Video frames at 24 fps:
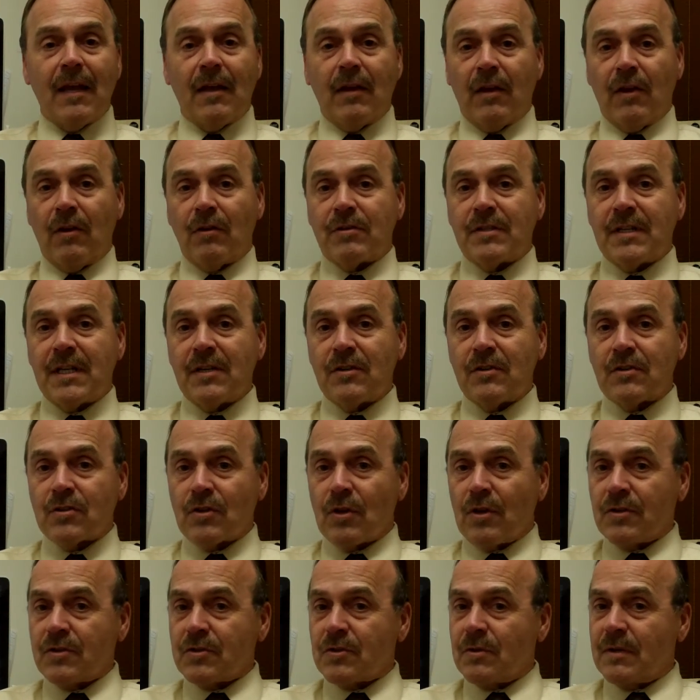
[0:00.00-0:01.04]
teachers
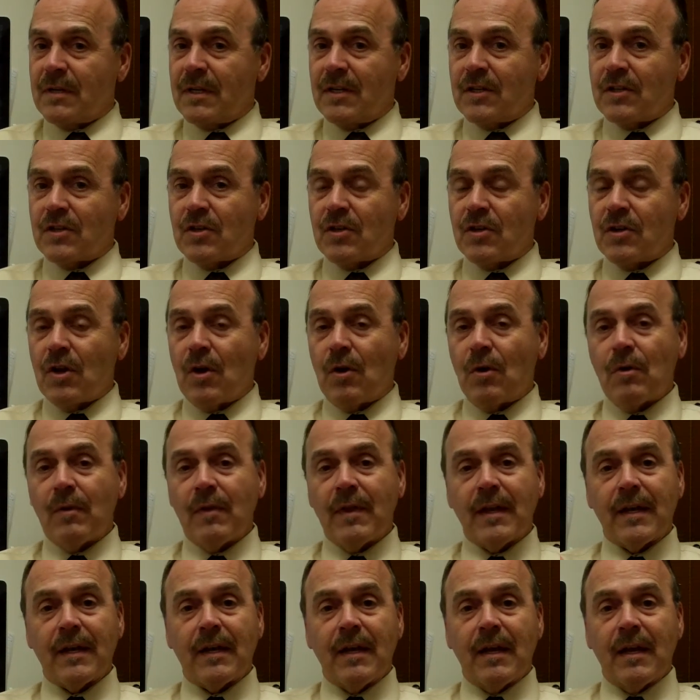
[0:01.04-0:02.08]
also need to know
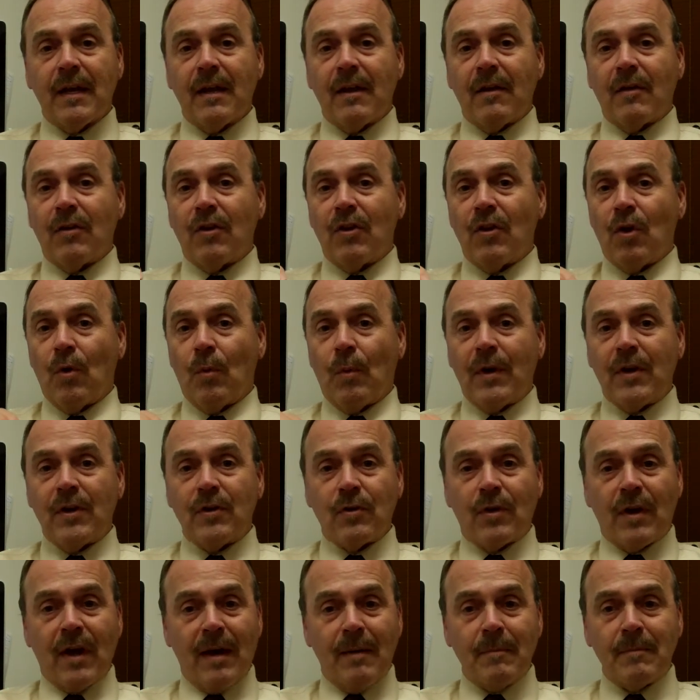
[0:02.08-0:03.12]
that when you
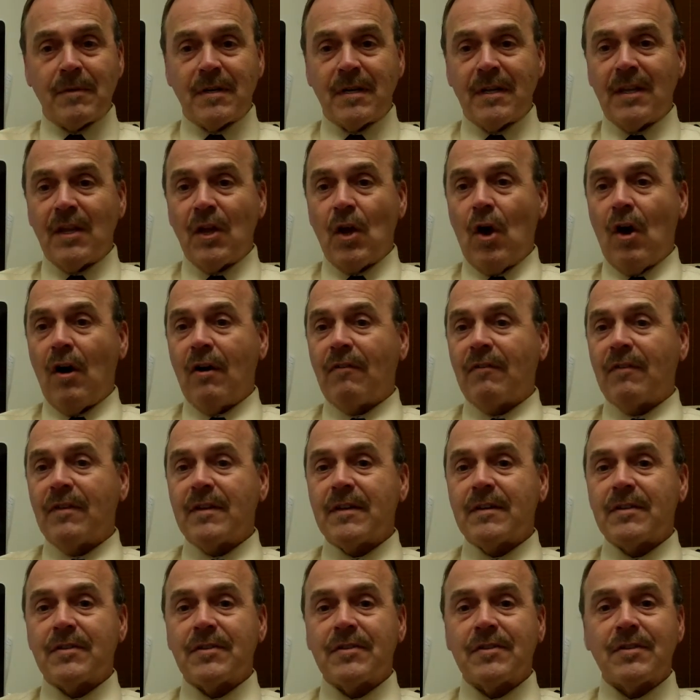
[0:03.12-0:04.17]
come to the
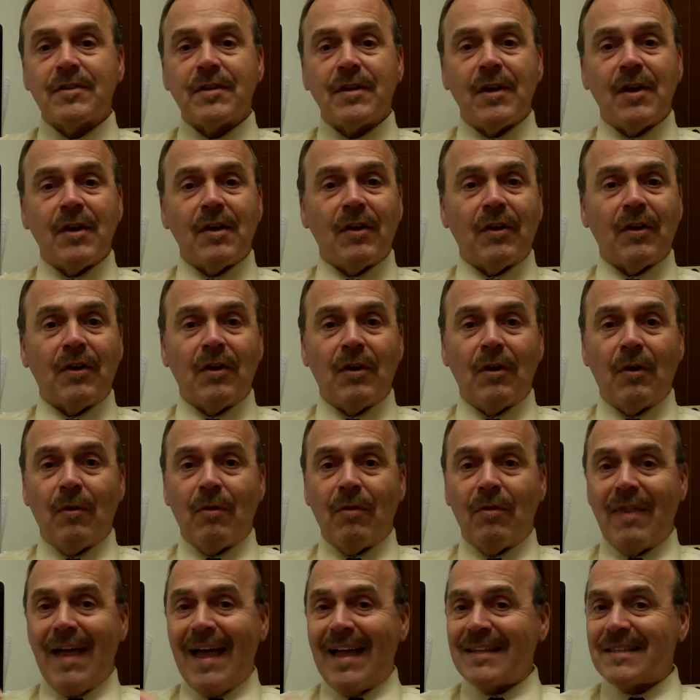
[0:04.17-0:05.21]
office,
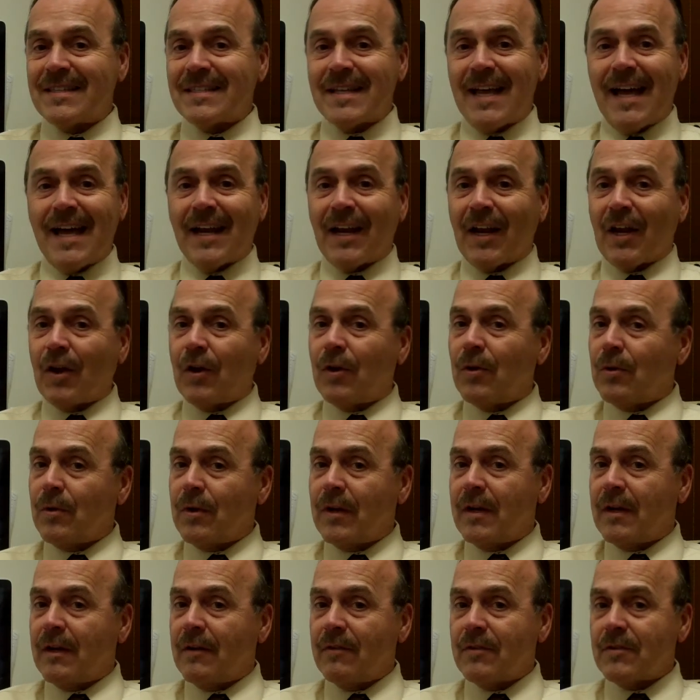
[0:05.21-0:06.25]
that's not
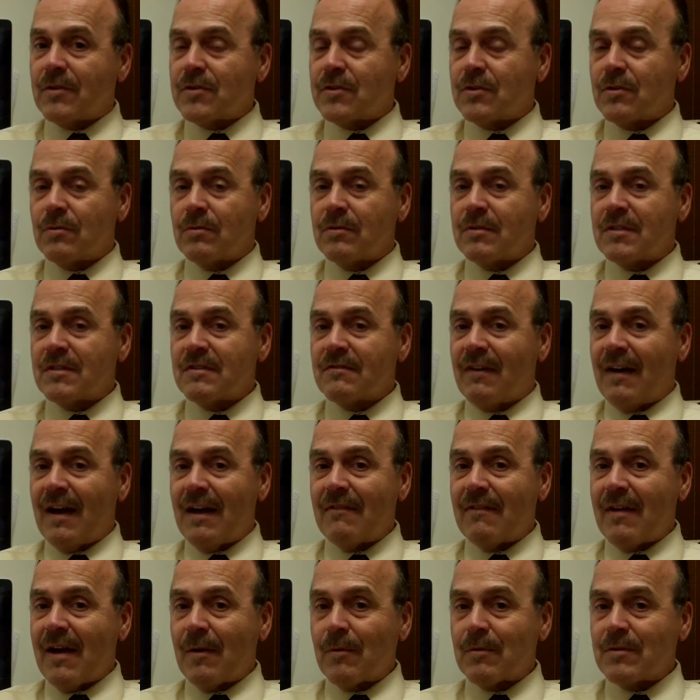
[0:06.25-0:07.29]
included in the students'
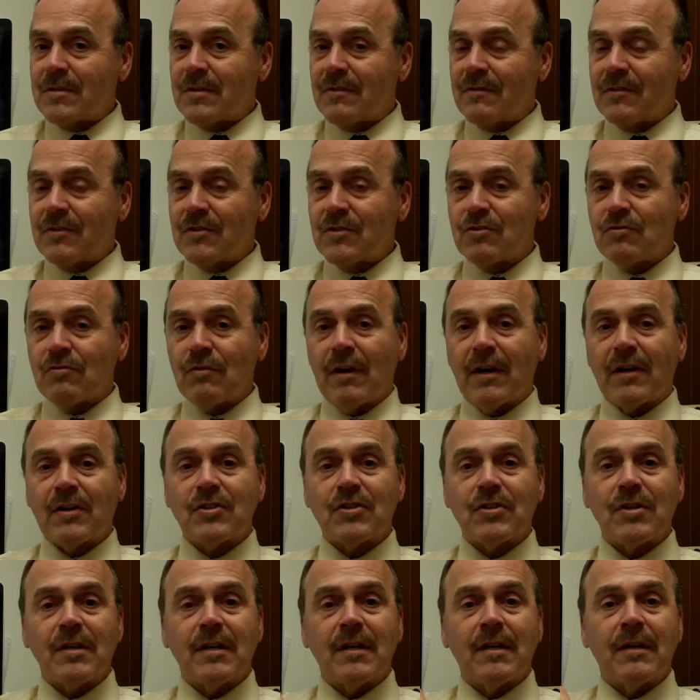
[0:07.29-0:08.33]
5 hours of
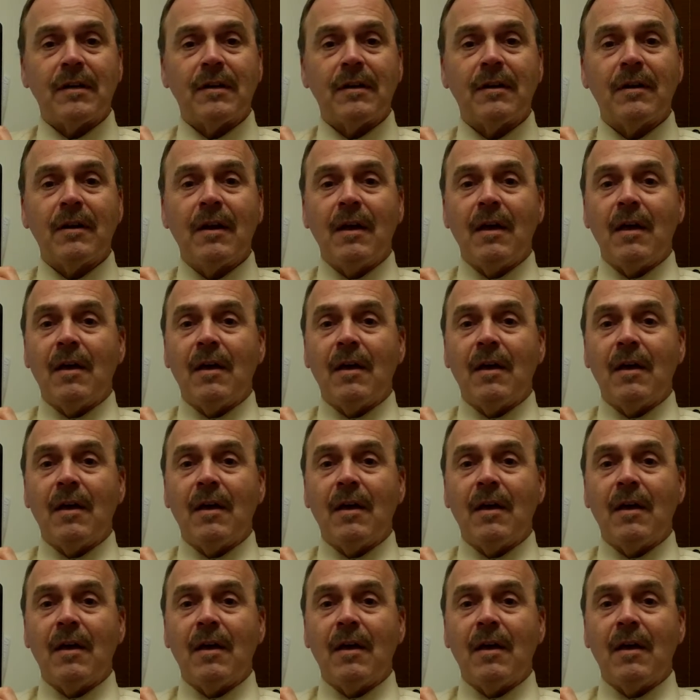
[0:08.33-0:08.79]
instruction.